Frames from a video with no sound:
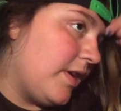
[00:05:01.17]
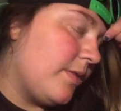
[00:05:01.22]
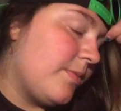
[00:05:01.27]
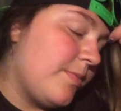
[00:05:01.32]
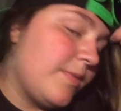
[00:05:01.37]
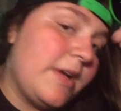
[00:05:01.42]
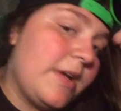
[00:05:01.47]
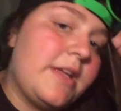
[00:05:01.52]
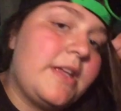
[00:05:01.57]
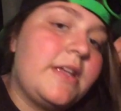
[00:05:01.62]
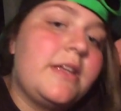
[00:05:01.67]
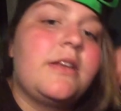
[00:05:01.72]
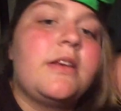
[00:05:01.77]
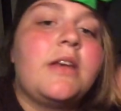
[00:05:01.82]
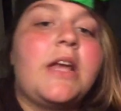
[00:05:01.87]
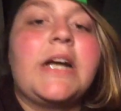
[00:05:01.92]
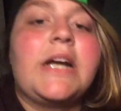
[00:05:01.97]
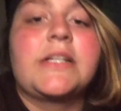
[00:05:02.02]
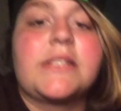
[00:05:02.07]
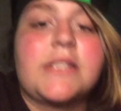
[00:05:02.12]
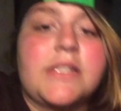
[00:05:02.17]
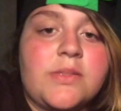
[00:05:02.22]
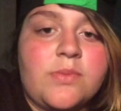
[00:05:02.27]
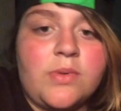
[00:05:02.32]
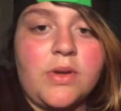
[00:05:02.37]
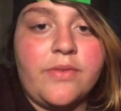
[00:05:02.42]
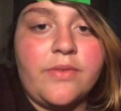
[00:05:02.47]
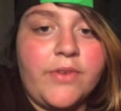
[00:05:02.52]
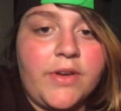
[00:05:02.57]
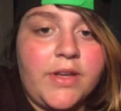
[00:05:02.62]
I, have, I can access
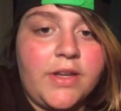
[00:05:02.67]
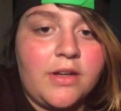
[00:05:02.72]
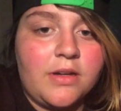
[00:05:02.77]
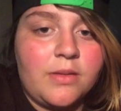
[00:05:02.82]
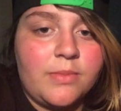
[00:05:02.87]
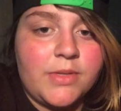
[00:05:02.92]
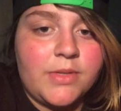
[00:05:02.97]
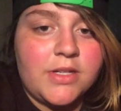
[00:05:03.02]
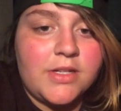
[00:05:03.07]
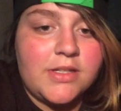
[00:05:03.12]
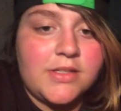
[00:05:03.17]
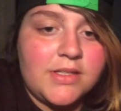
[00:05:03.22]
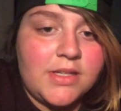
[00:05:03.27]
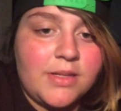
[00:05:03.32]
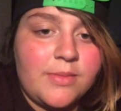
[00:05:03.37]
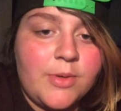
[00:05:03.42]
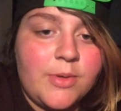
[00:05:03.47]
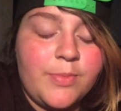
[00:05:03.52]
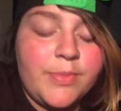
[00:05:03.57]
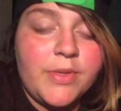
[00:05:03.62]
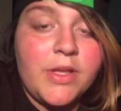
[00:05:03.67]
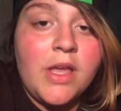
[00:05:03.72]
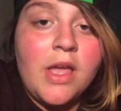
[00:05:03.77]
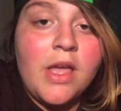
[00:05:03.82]
Wi-Fi here because I'm up.